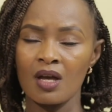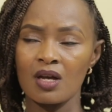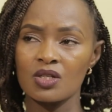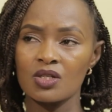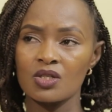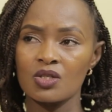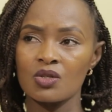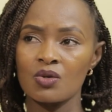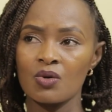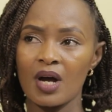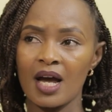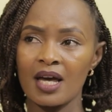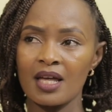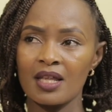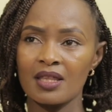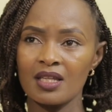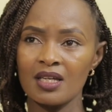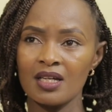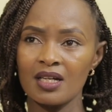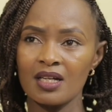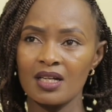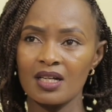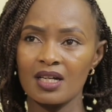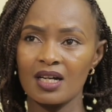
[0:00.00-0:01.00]
So I
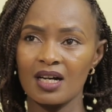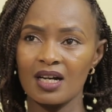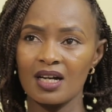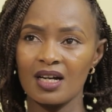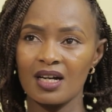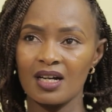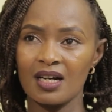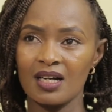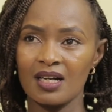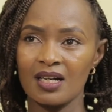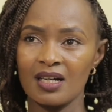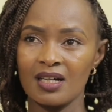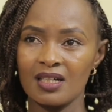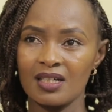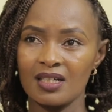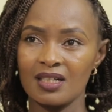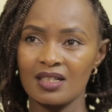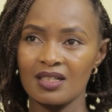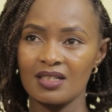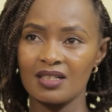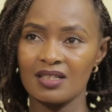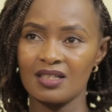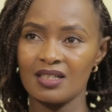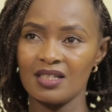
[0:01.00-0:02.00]
think
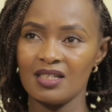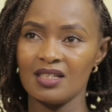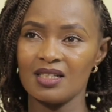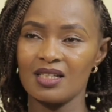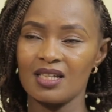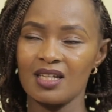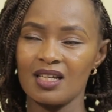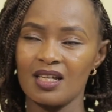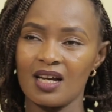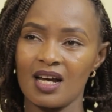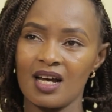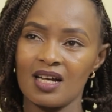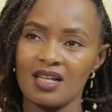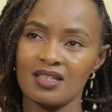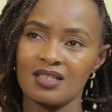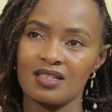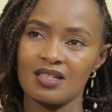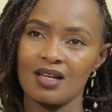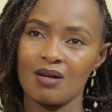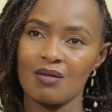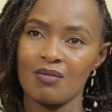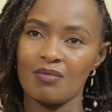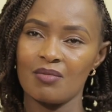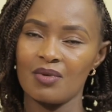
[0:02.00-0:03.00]
since he has
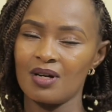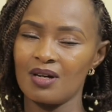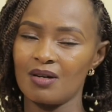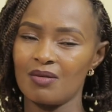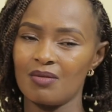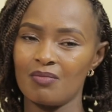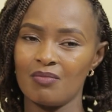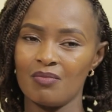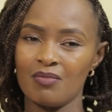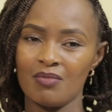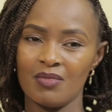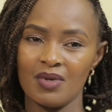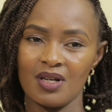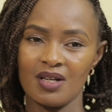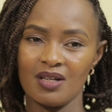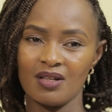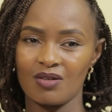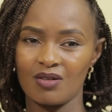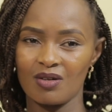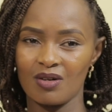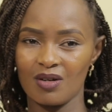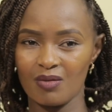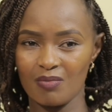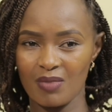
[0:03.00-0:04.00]
some
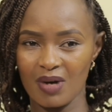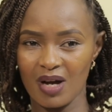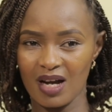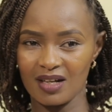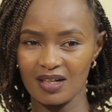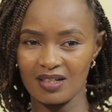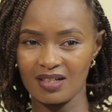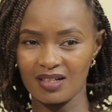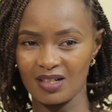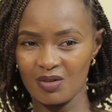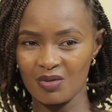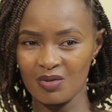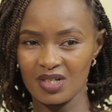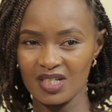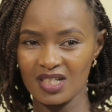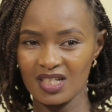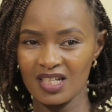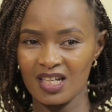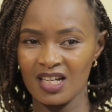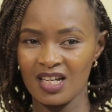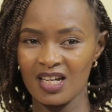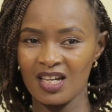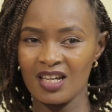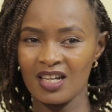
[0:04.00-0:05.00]
medical background,
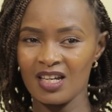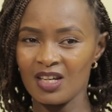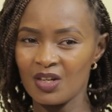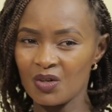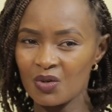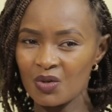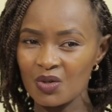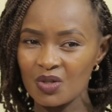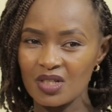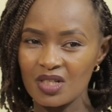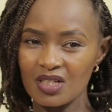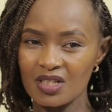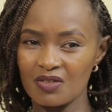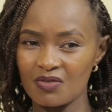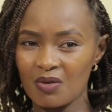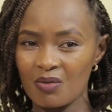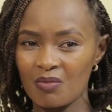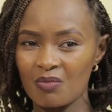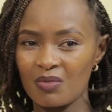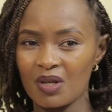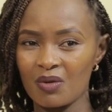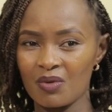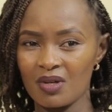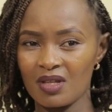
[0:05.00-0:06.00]
he noticed
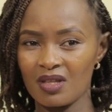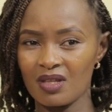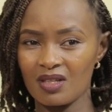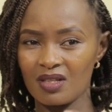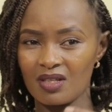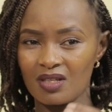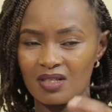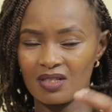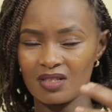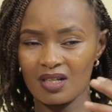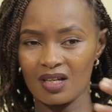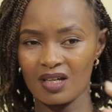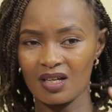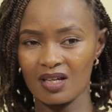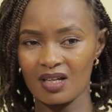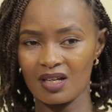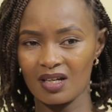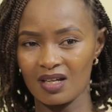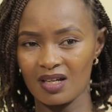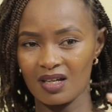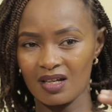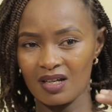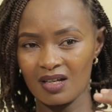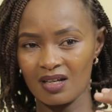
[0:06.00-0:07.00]
from the way this
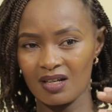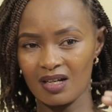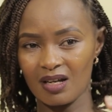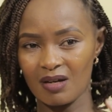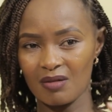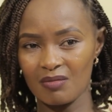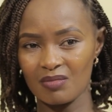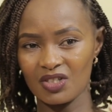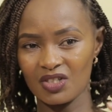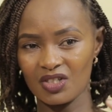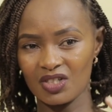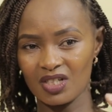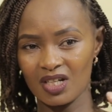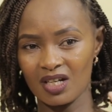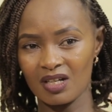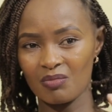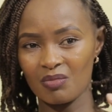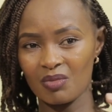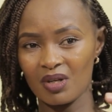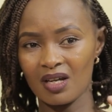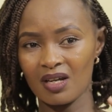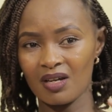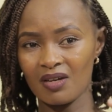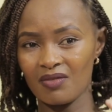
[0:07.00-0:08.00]
lab technician
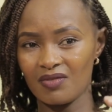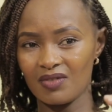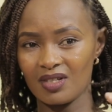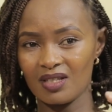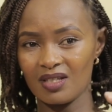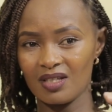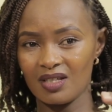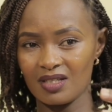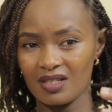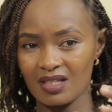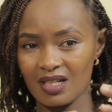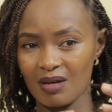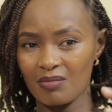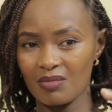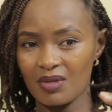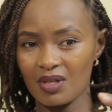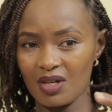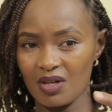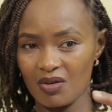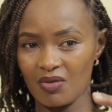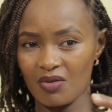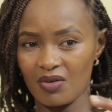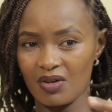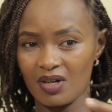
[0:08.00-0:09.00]
behaved, there's
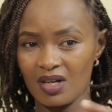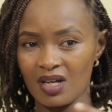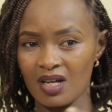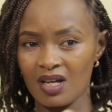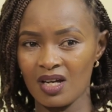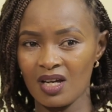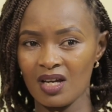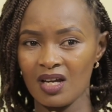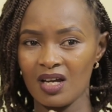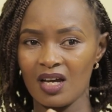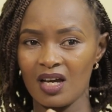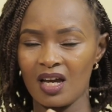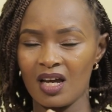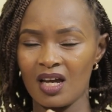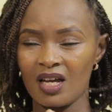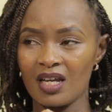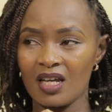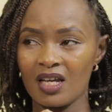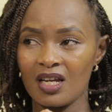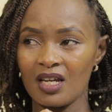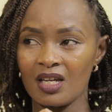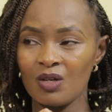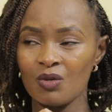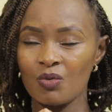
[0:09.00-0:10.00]
something wrong. And
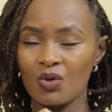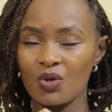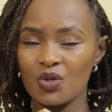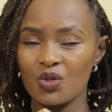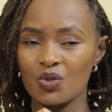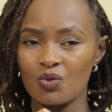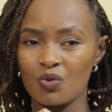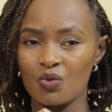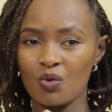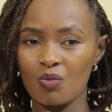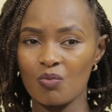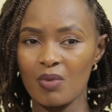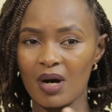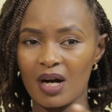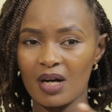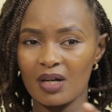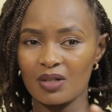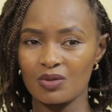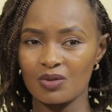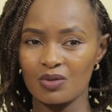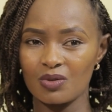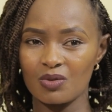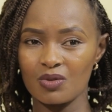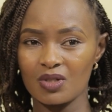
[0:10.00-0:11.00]
he didn't want to go
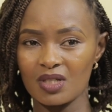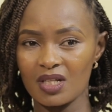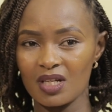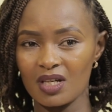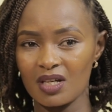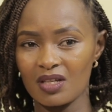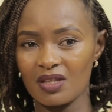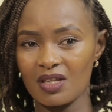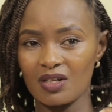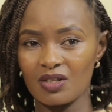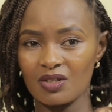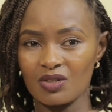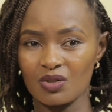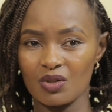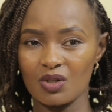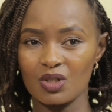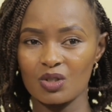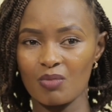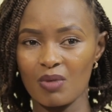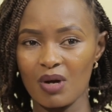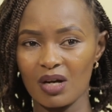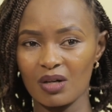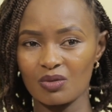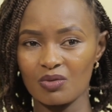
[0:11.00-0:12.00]
back to take the
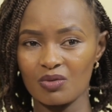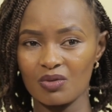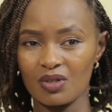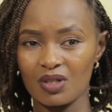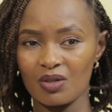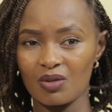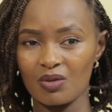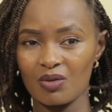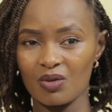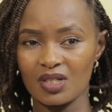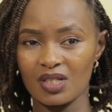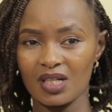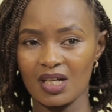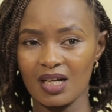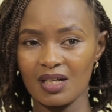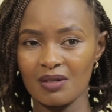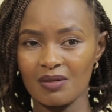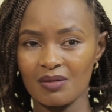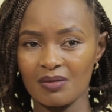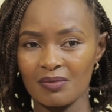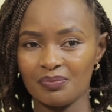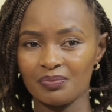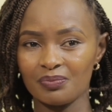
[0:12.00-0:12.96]
results back to the doctor